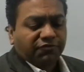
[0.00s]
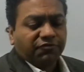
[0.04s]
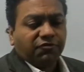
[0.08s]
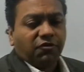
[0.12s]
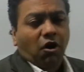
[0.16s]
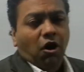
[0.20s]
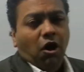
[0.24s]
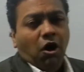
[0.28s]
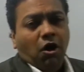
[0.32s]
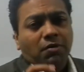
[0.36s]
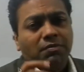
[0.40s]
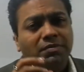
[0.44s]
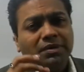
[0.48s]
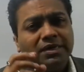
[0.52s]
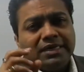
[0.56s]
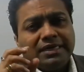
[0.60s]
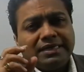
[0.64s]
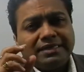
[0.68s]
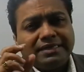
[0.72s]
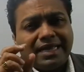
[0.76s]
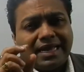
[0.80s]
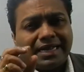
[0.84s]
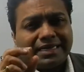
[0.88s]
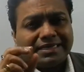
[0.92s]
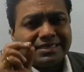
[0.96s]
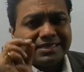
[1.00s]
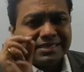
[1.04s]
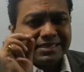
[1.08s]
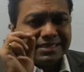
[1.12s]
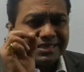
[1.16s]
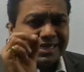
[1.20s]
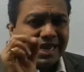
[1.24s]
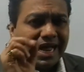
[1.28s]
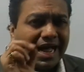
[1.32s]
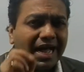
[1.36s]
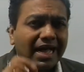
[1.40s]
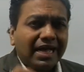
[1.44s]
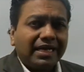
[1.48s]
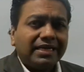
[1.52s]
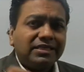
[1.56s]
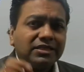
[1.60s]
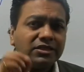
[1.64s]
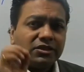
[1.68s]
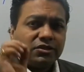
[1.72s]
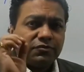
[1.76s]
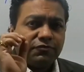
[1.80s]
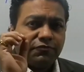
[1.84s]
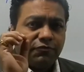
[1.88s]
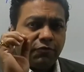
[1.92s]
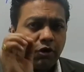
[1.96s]
form that
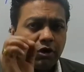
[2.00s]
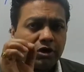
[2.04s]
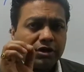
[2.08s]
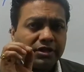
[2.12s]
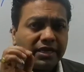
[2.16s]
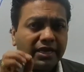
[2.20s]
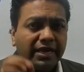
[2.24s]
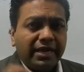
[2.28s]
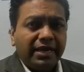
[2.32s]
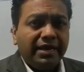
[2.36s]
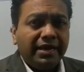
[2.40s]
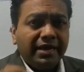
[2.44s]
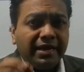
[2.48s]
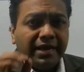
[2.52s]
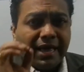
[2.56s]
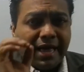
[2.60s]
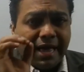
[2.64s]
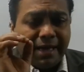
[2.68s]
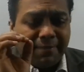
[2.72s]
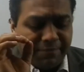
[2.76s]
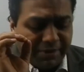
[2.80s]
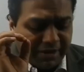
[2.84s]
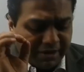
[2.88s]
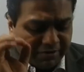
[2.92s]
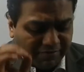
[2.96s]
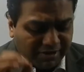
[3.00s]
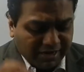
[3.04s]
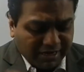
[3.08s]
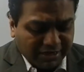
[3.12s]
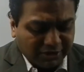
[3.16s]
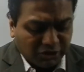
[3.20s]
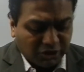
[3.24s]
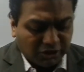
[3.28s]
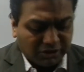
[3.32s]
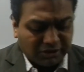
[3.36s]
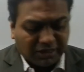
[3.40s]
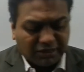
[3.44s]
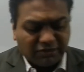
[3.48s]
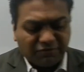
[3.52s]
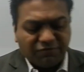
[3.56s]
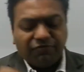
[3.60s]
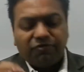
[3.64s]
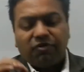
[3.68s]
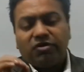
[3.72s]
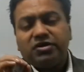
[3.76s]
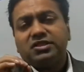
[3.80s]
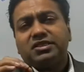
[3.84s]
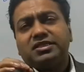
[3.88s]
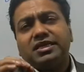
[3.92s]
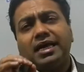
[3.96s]
stands for the abbreviation,
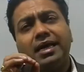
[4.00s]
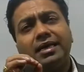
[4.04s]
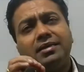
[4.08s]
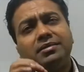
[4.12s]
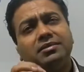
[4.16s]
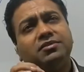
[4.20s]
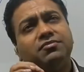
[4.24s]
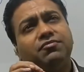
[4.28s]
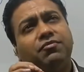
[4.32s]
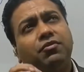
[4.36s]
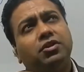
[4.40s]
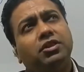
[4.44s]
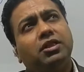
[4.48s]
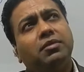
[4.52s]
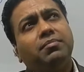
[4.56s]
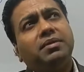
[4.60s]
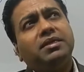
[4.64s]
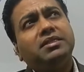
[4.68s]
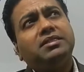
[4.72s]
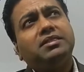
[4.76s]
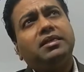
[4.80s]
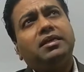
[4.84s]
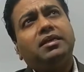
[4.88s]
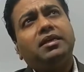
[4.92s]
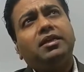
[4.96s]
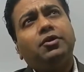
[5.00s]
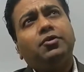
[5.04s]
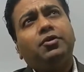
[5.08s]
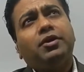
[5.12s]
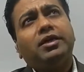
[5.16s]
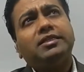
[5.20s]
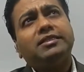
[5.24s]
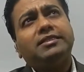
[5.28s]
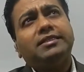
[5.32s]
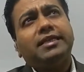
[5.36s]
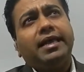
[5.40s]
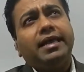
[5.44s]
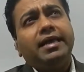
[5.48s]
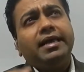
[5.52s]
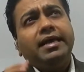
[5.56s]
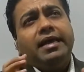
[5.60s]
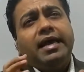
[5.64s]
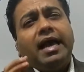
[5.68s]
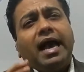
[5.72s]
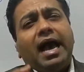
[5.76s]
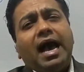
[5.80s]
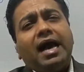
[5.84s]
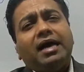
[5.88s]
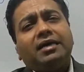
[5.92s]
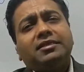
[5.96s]
that stands for the, basically you can say,
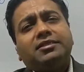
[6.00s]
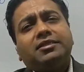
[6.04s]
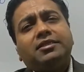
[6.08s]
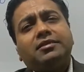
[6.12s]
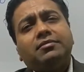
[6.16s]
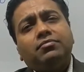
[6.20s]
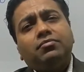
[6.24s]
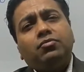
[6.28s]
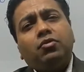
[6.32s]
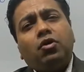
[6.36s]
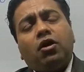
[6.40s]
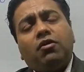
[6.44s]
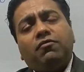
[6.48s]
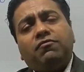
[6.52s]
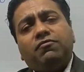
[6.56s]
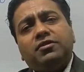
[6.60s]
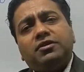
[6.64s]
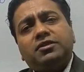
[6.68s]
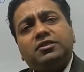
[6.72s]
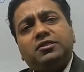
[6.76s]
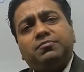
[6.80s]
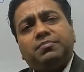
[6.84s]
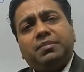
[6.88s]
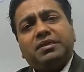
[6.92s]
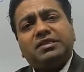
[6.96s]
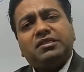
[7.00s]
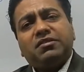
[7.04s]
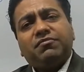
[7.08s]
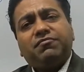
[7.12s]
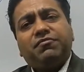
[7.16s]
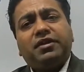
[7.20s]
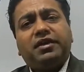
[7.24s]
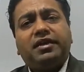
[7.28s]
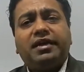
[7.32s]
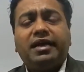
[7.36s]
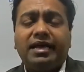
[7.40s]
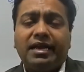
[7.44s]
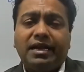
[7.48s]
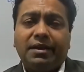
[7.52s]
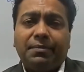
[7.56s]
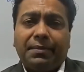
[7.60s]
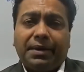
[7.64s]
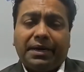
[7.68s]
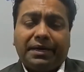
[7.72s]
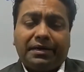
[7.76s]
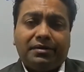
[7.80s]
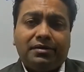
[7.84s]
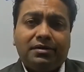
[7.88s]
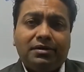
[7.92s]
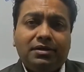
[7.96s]
atom of a specific
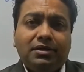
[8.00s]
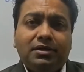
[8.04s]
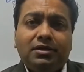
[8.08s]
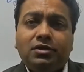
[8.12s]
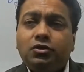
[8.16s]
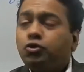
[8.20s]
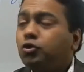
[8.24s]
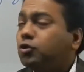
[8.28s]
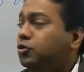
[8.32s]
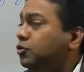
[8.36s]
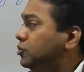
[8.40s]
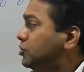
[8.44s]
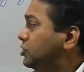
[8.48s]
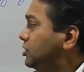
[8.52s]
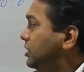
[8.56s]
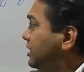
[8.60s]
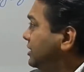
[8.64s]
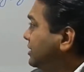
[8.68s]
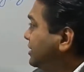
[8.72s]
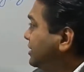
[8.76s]
element. So, a